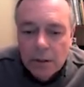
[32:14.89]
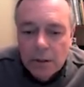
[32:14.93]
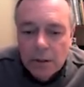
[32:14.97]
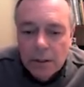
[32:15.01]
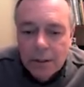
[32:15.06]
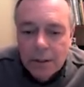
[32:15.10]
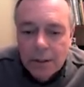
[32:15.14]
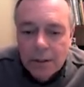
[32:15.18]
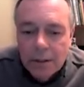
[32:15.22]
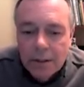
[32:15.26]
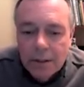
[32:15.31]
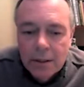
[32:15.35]

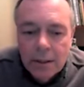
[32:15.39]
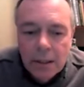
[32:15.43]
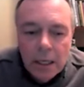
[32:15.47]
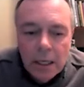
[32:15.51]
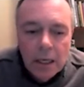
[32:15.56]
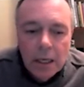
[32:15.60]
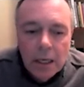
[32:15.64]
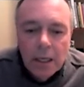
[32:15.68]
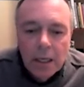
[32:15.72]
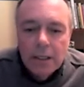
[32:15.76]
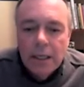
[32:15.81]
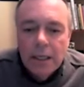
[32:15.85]

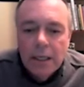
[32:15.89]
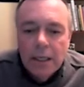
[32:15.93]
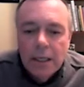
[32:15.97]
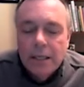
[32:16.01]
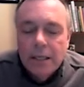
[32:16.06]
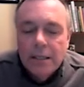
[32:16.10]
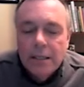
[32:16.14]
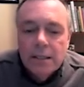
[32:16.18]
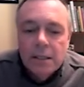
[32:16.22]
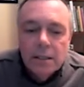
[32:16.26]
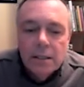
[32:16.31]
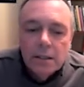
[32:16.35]
The
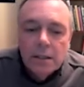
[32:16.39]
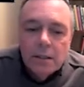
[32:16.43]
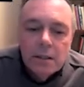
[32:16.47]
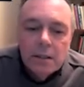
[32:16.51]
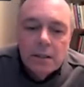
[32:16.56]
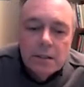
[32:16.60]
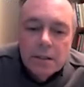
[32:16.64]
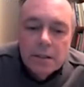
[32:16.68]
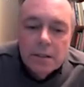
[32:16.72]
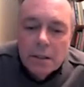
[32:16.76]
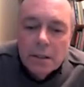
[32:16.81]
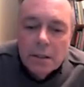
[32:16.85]
idea in
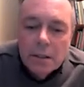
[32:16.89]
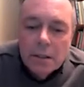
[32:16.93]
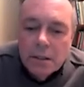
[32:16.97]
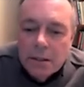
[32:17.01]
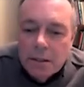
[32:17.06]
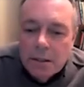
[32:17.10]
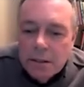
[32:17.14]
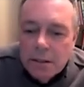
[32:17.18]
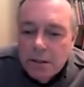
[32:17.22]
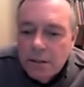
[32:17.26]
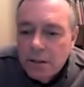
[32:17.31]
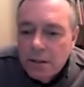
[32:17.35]
these
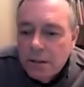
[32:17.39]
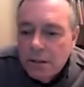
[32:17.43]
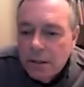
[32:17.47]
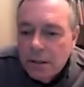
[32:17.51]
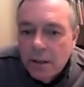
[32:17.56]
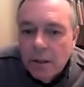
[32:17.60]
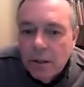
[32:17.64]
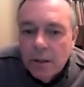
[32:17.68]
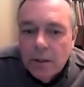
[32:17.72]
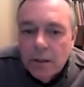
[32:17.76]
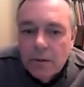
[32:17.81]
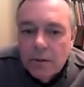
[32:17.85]

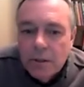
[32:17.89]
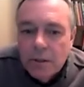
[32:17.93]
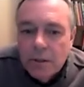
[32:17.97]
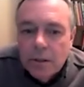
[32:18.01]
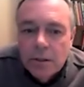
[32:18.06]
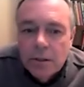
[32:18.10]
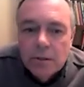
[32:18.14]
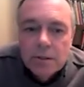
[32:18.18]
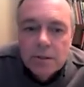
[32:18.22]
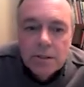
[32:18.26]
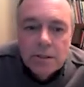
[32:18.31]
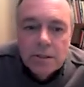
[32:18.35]
scenarios, and
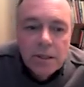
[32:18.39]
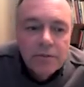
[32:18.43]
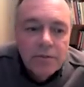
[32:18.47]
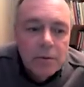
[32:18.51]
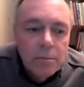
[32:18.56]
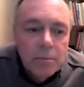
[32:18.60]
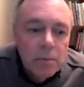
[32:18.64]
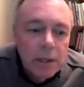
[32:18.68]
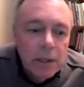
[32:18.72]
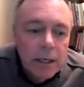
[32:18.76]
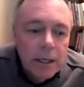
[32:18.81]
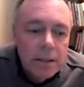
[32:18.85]
there's different
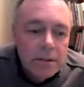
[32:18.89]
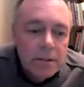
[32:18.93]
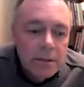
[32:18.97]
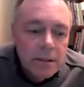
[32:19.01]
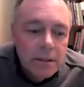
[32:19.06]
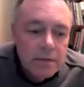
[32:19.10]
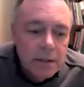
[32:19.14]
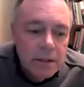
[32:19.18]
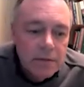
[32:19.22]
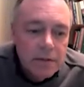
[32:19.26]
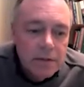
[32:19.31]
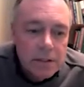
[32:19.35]
blends of
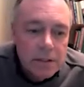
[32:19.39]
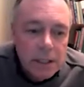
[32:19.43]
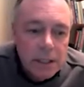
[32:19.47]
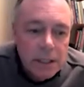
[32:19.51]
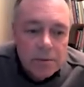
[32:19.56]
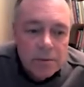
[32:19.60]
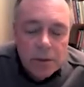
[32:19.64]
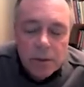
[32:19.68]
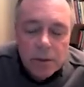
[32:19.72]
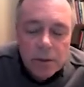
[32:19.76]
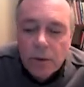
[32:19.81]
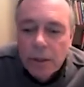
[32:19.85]
different types
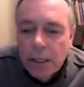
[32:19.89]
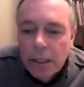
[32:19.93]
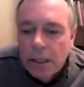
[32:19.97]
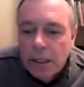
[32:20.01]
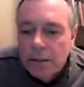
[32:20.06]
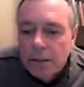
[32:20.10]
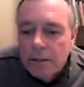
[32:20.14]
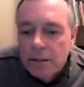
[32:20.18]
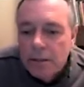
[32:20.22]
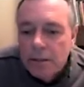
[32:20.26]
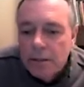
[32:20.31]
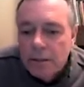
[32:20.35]
of
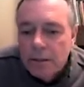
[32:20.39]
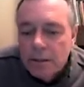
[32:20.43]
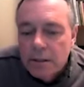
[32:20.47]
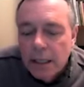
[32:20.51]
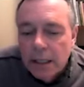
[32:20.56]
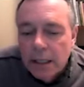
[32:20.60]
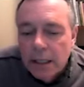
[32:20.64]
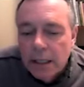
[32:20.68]
greens, is that